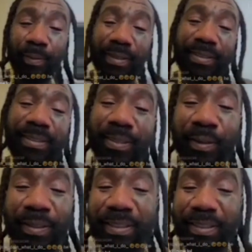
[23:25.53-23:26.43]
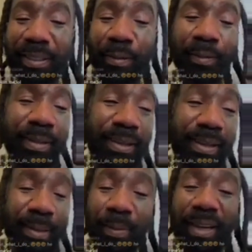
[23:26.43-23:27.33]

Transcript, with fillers: Oh, bro, serious shit, man.